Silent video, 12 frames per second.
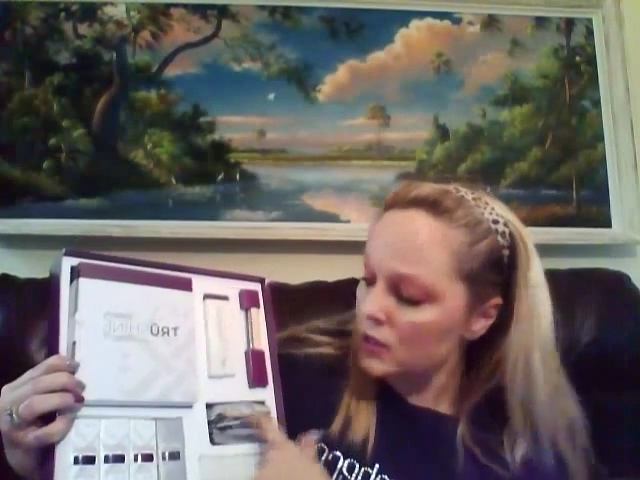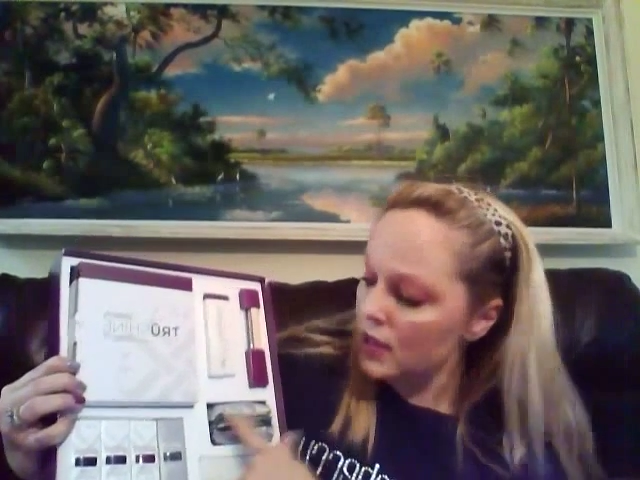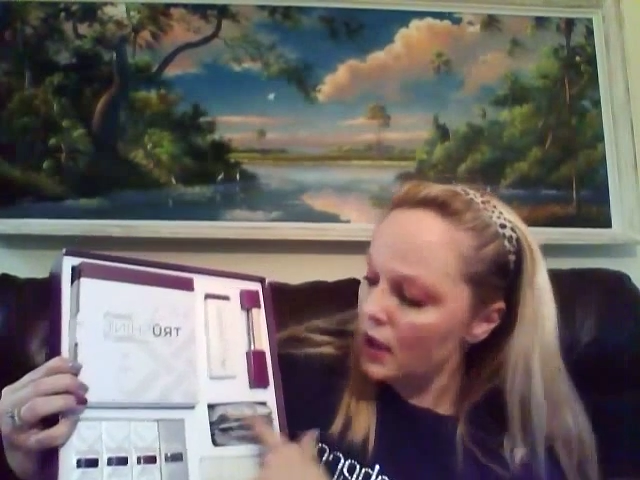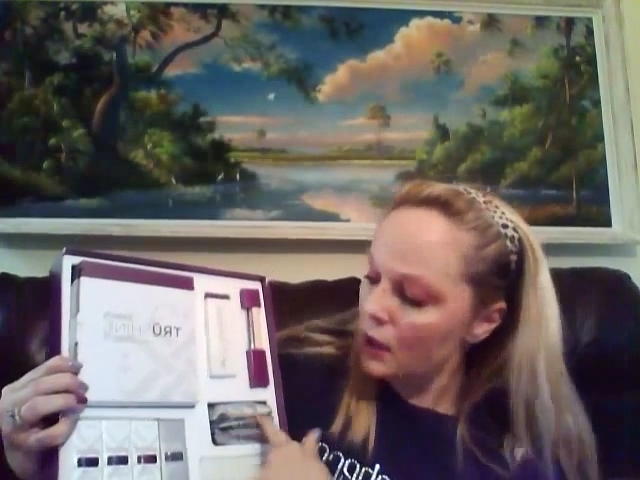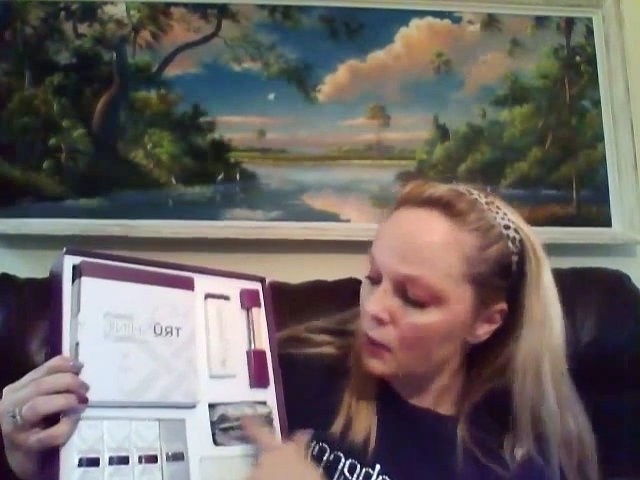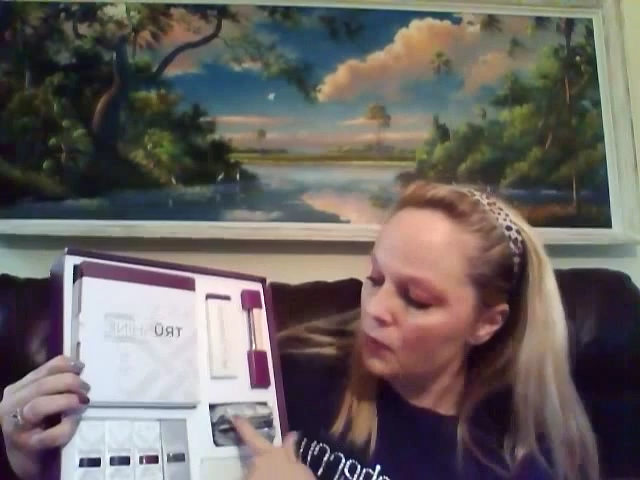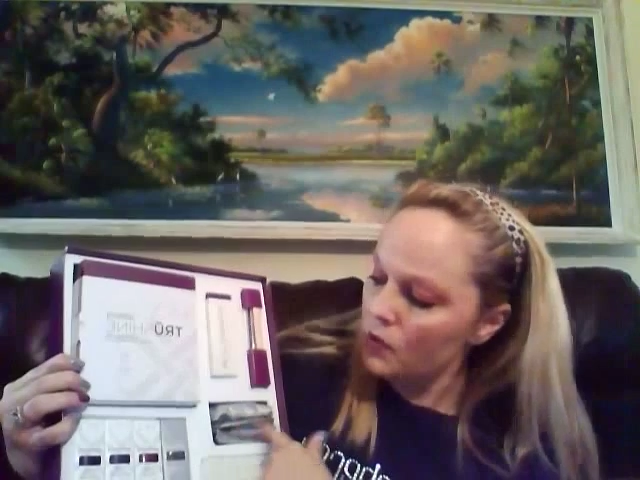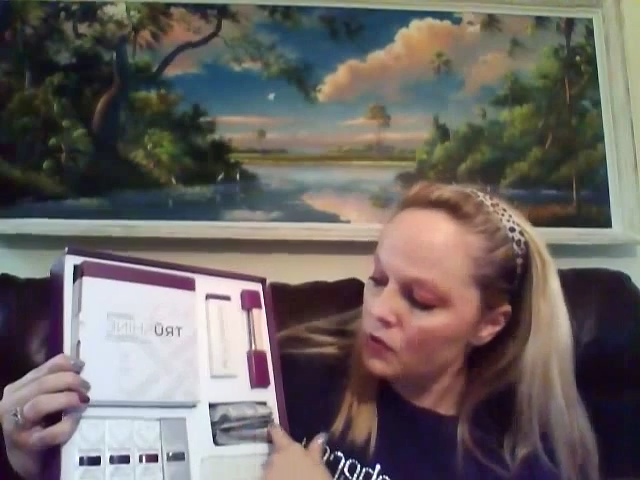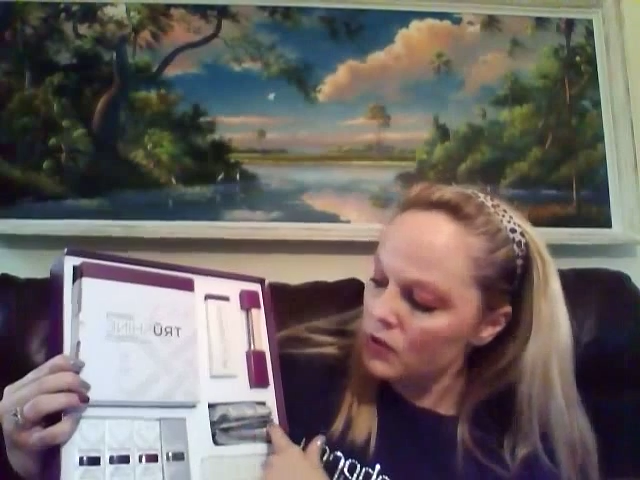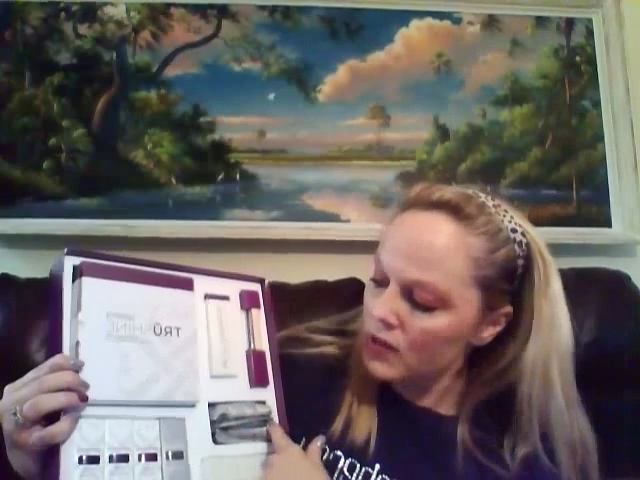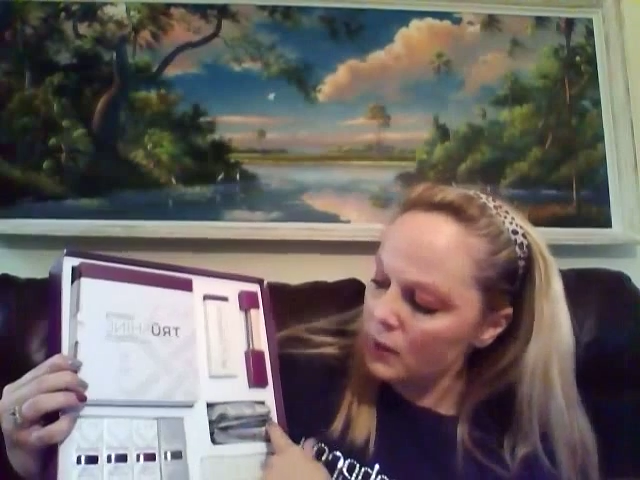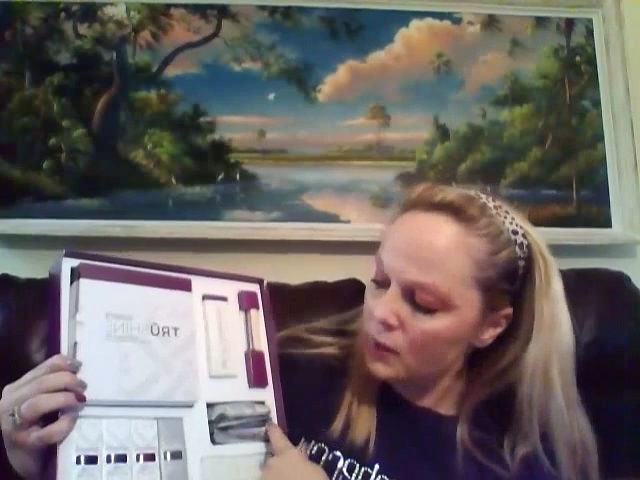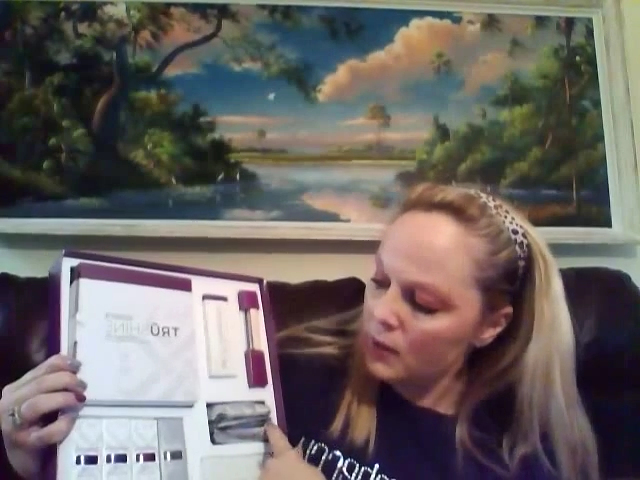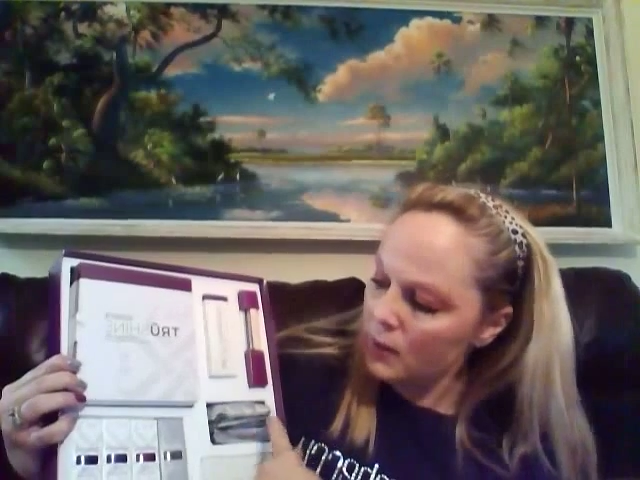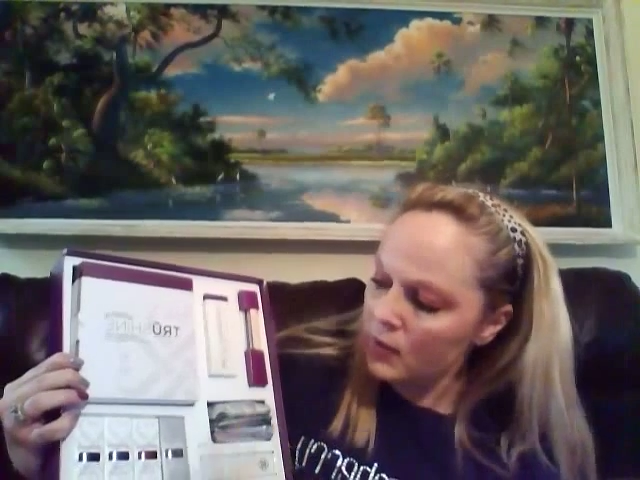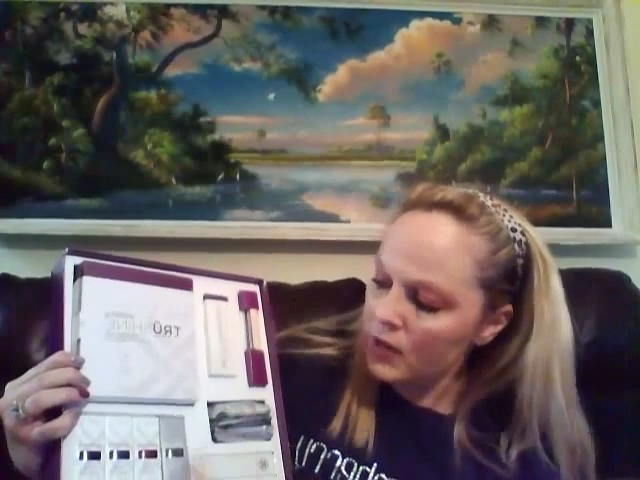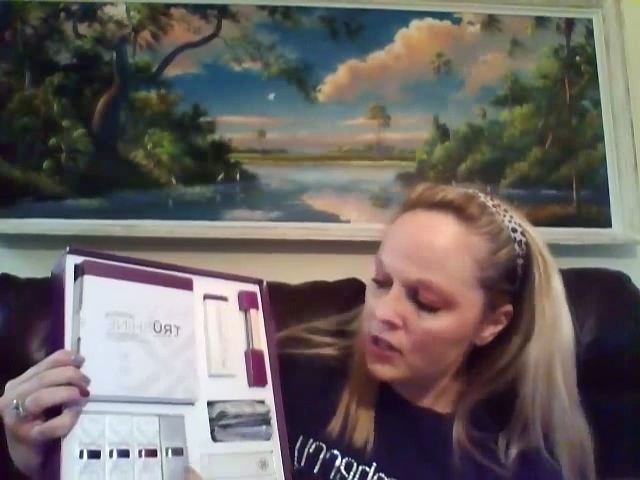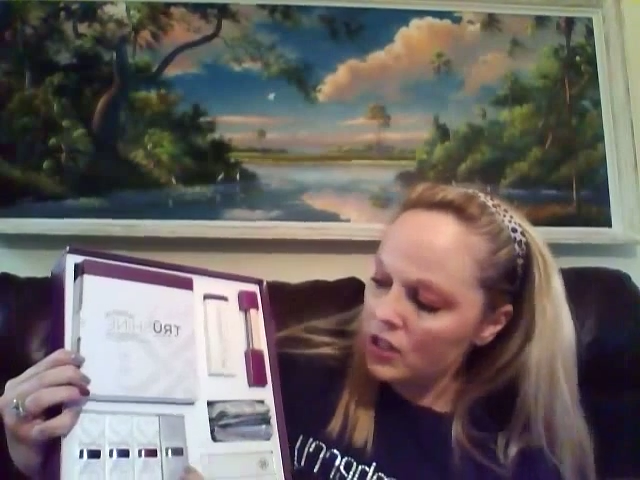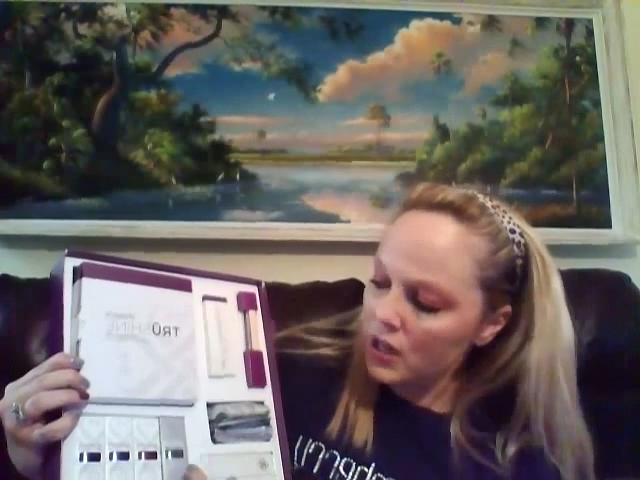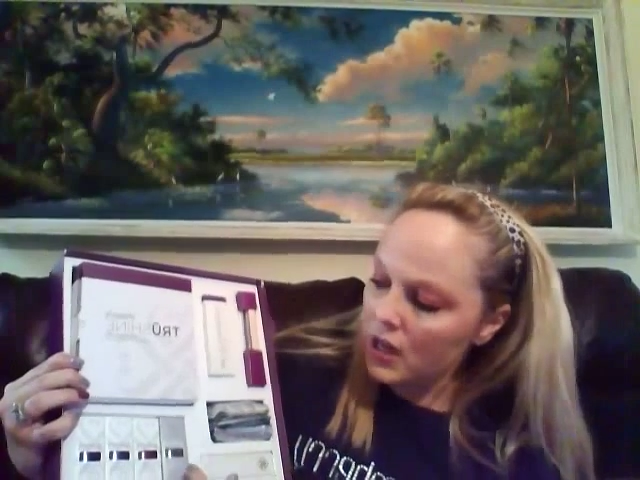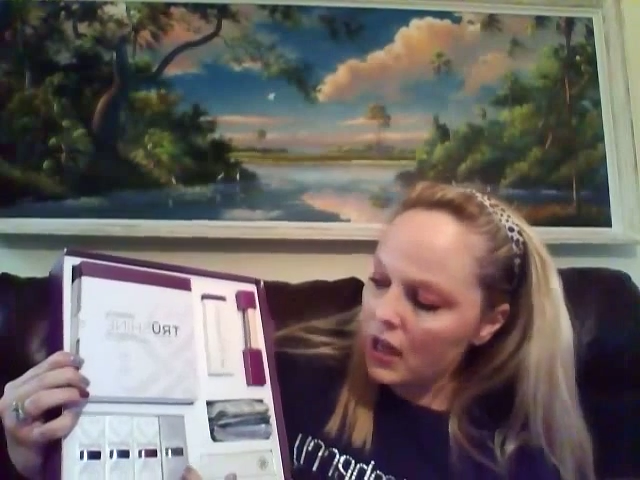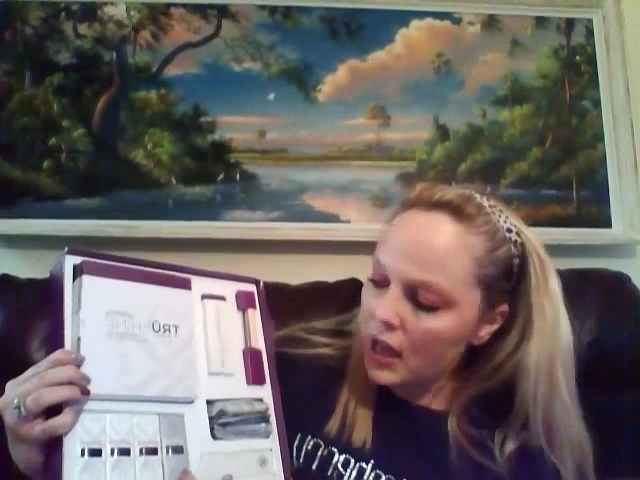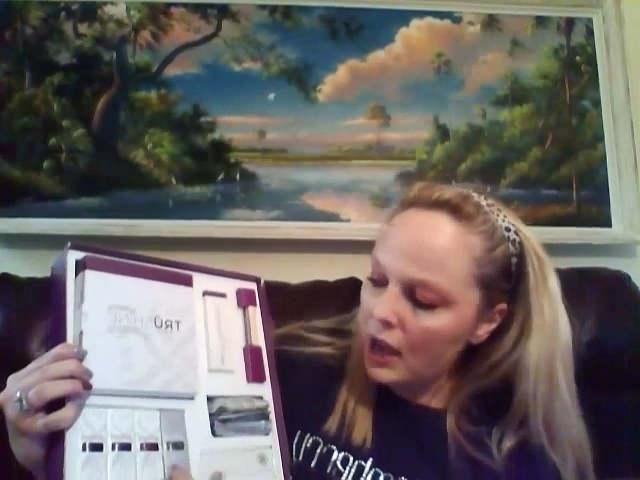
to help do the nail preparation,